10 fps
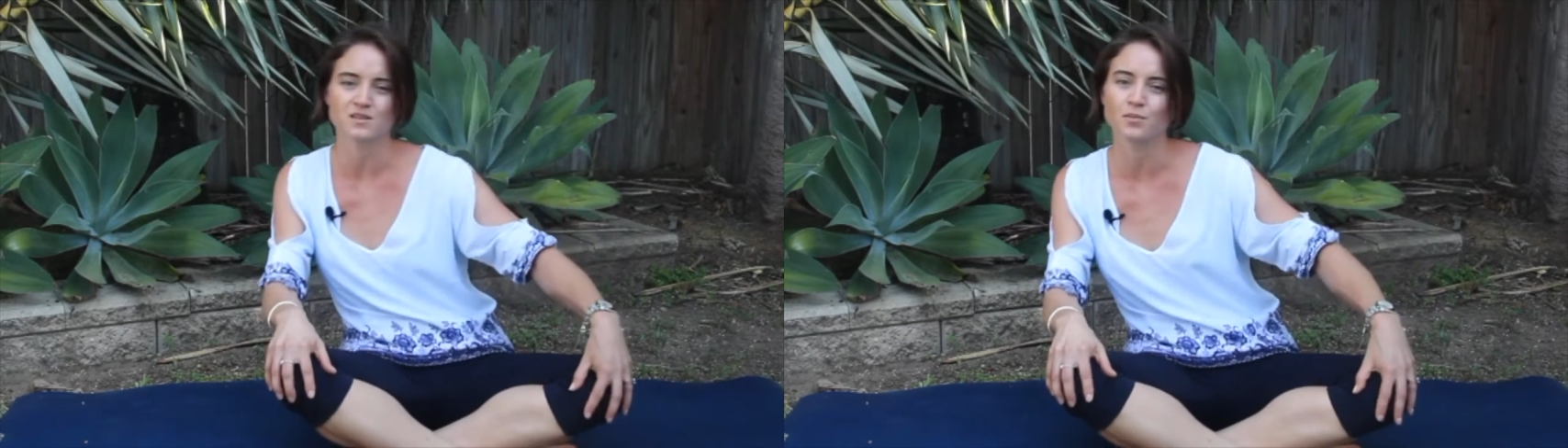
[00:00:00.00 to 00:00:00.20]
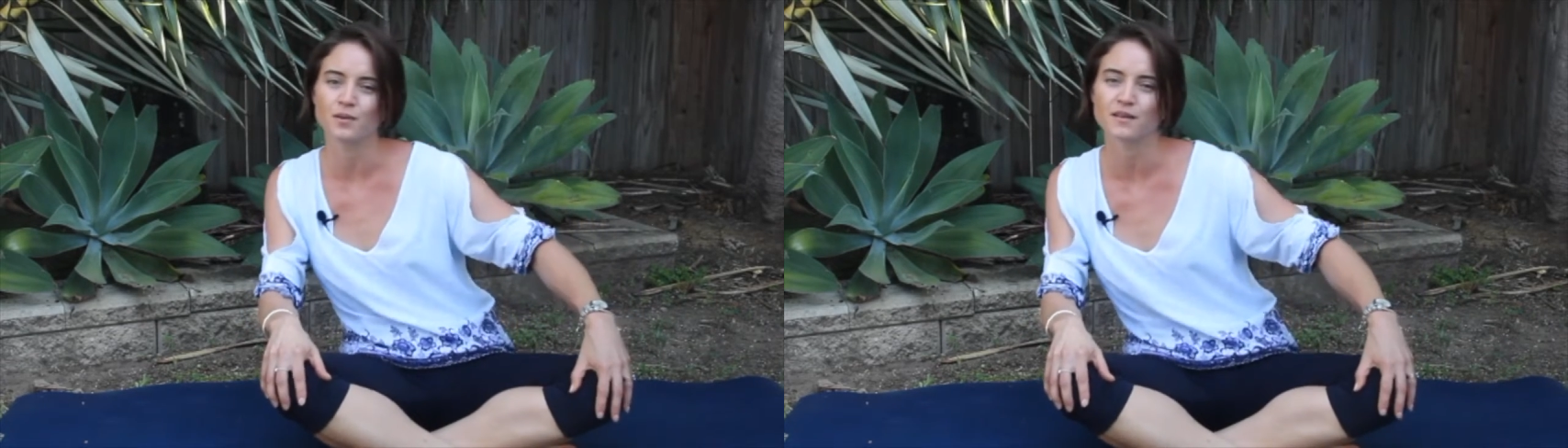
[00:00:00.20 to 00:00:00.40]

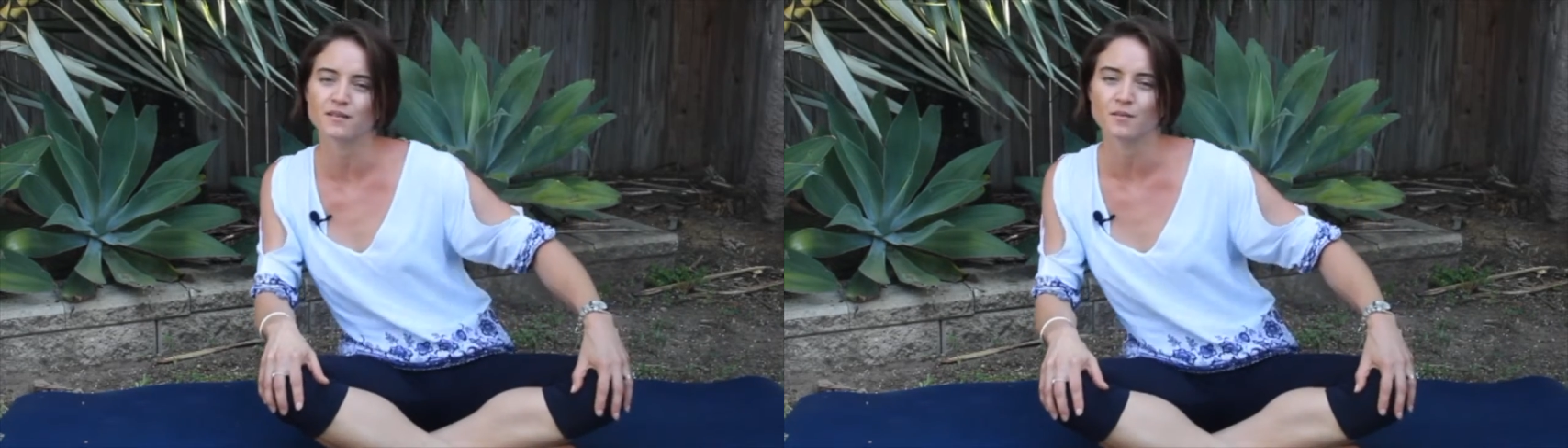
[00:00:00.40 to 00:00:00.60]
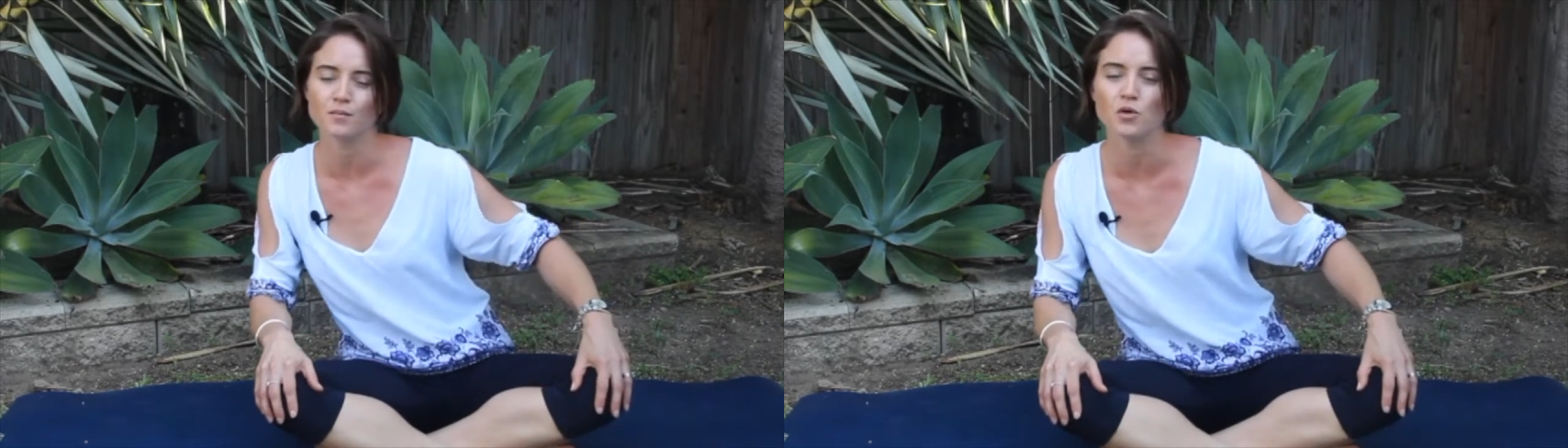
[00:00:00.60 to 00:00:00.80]
to bring
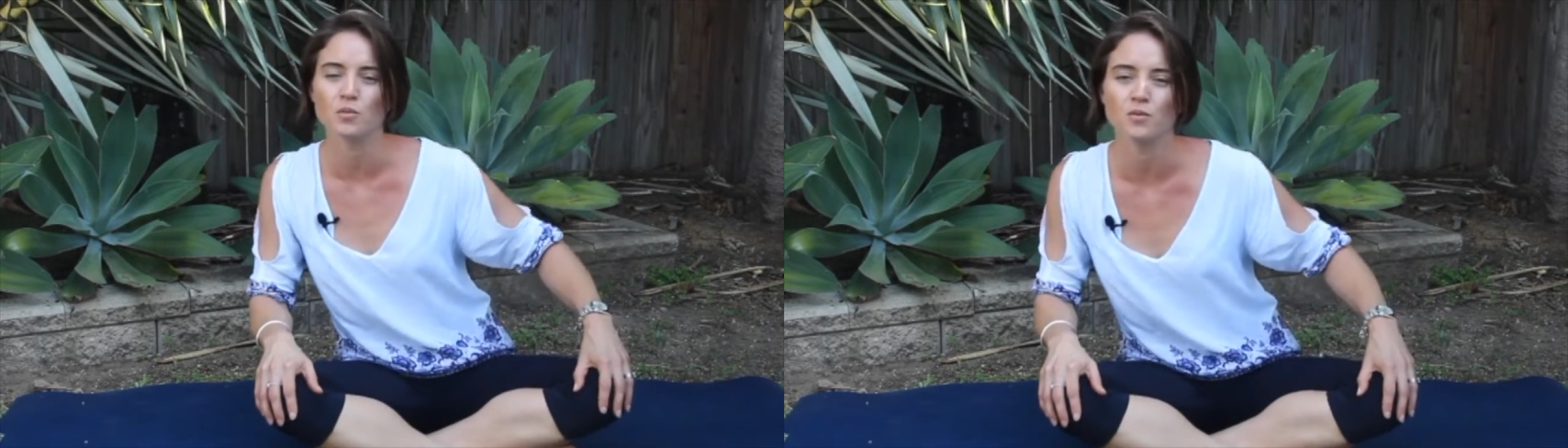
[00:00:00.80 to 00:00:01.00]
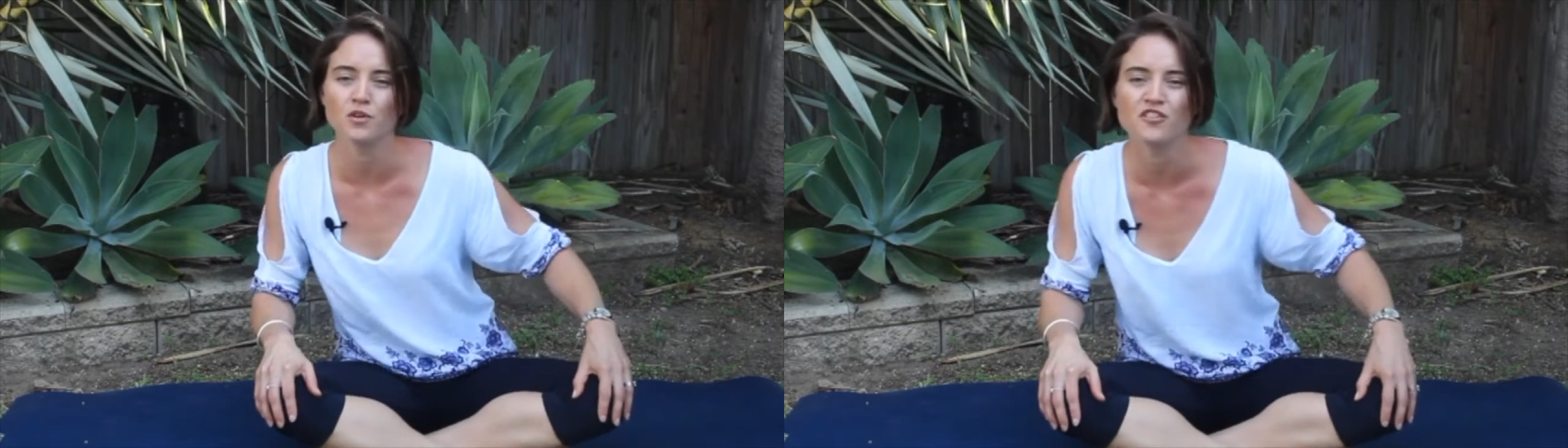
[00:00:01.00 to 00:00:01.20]
some more
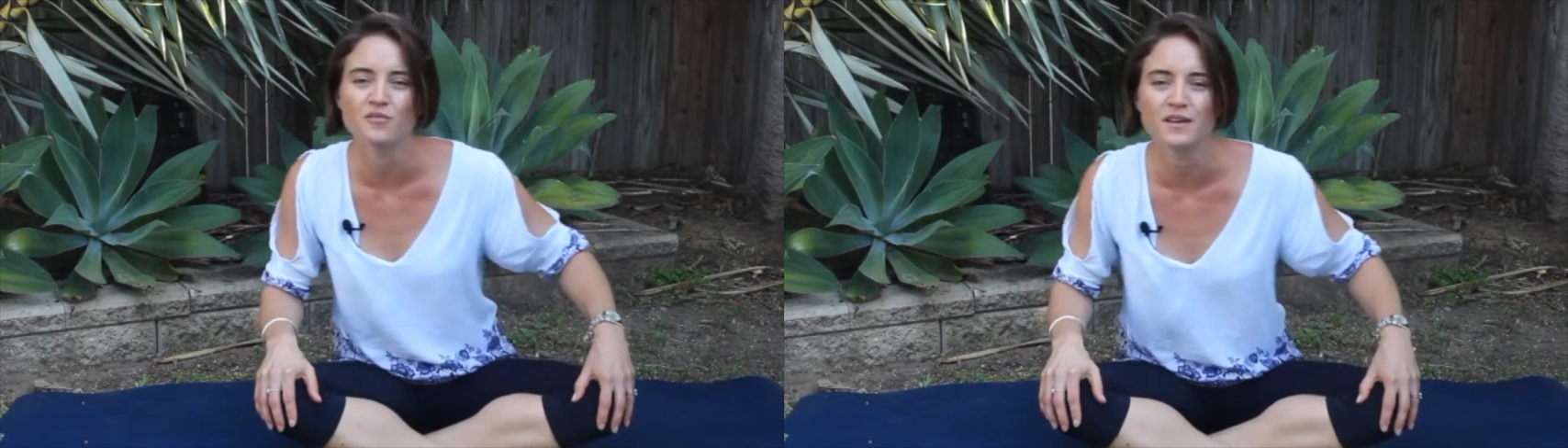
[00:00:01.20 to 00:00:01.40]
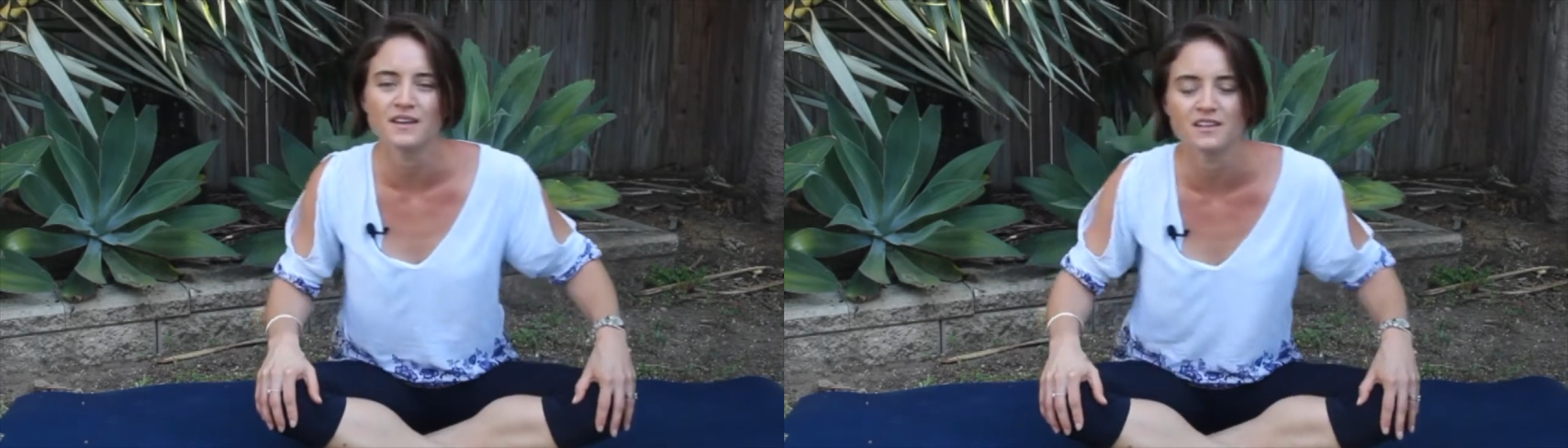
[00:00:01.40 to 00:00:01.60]

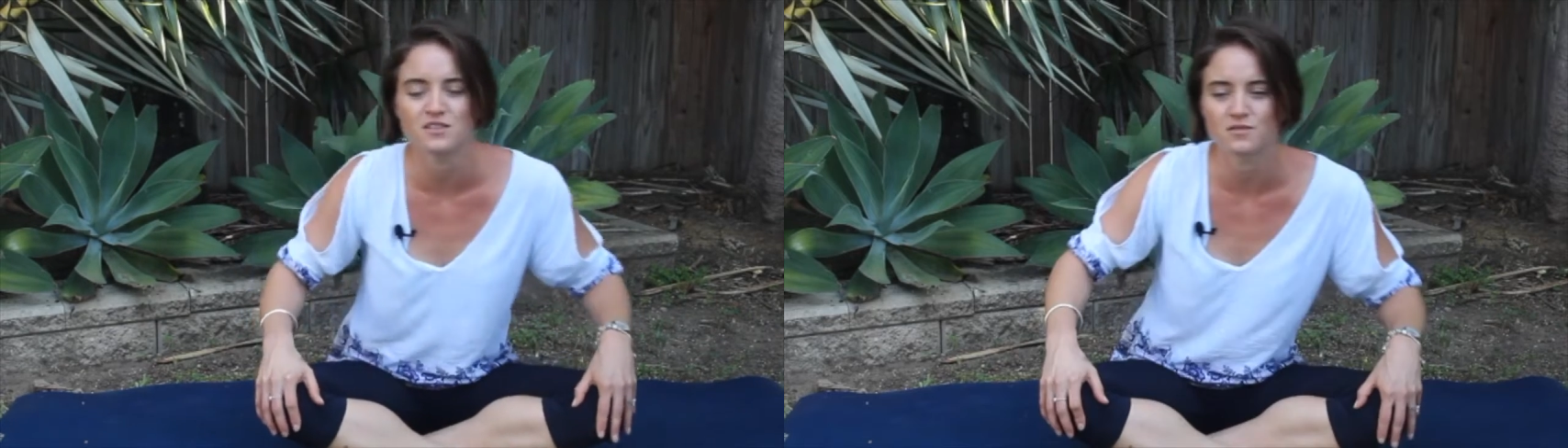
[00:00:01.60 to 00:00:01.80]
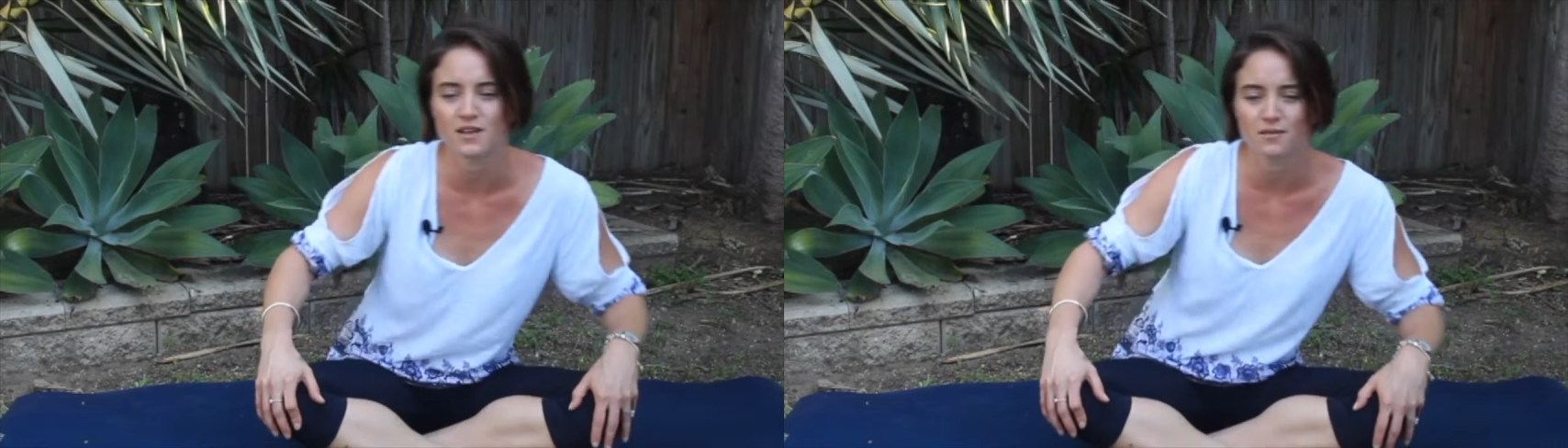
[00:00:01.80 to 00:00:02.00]
movement
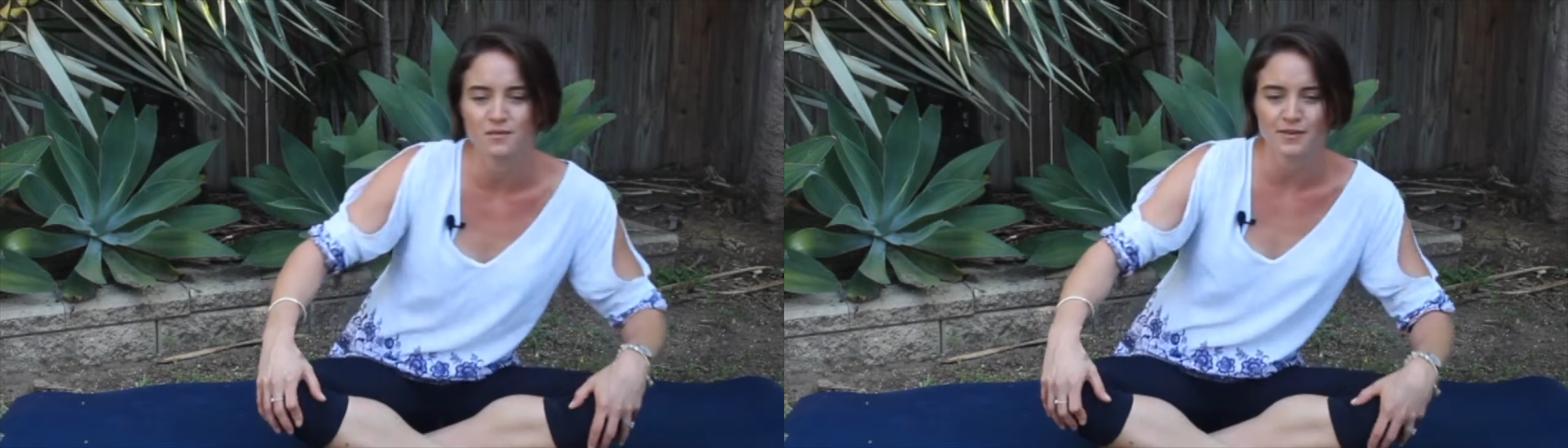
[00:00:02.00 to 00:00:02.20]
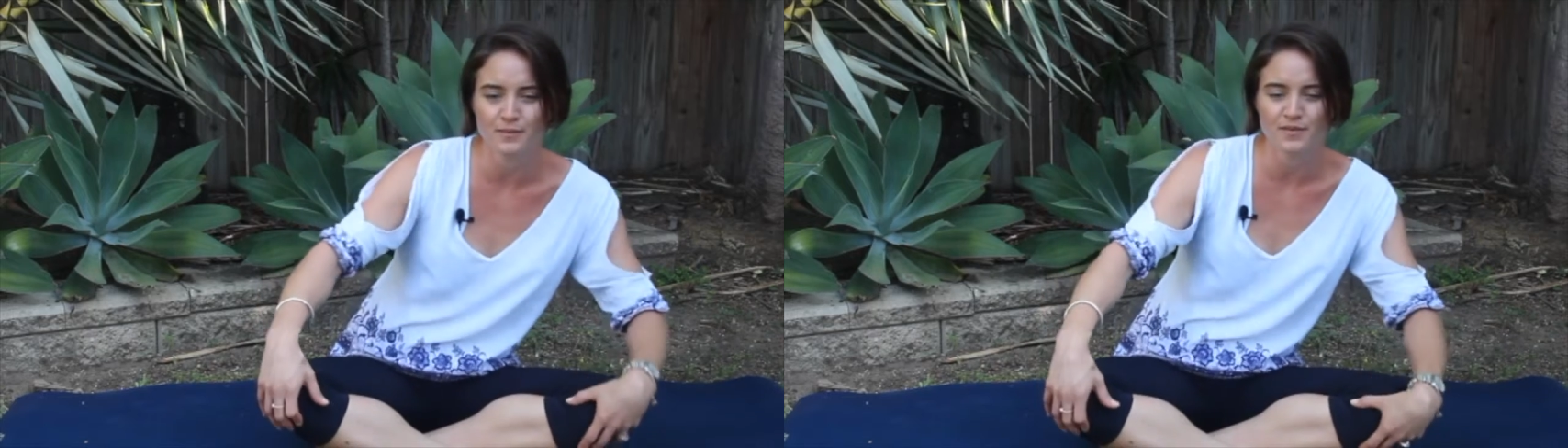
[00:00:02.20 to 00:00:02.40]
into our
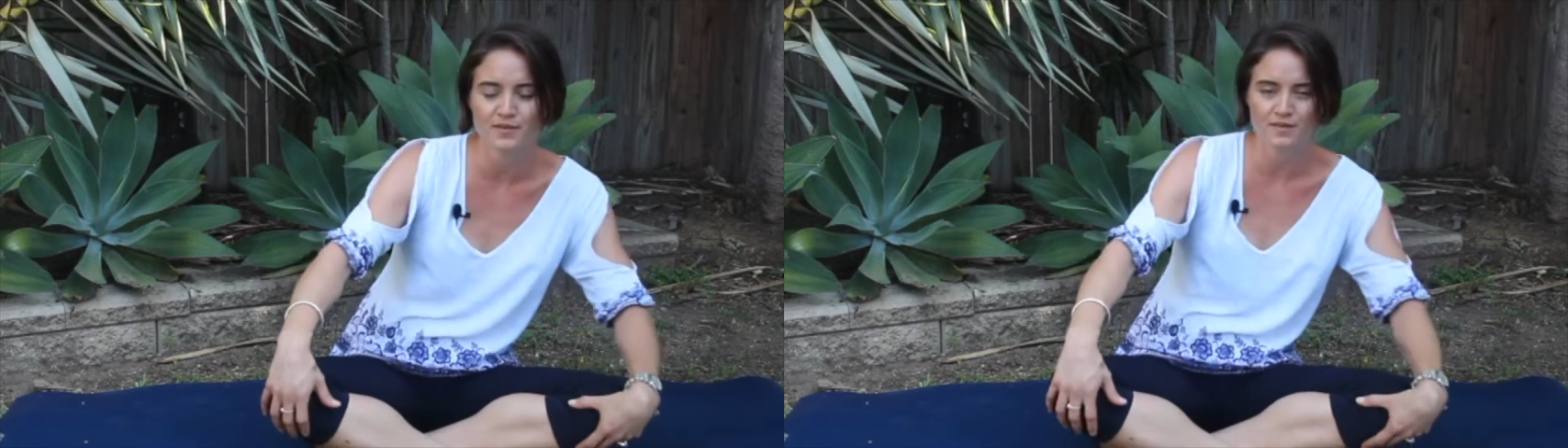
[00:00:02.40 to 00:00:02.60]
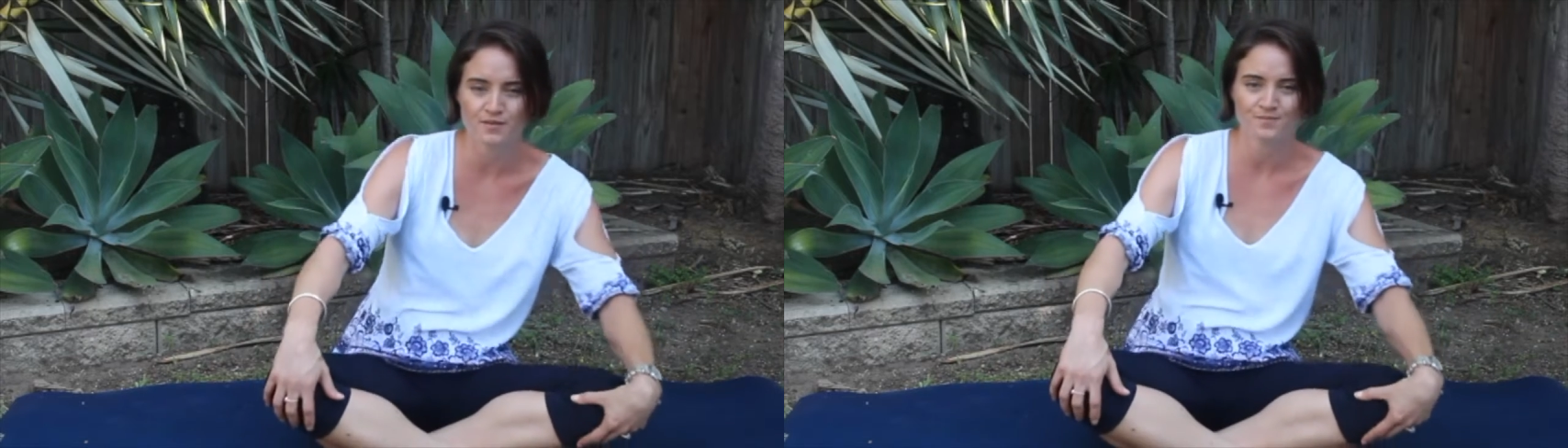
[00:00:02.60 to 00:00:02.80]

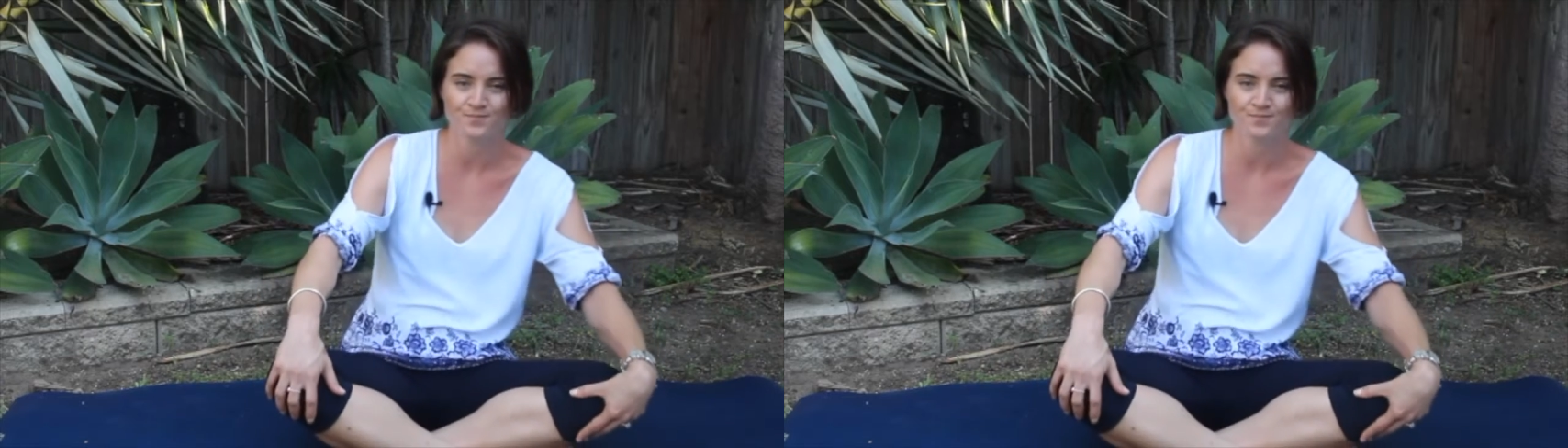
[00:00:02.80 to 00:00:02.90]
ribs.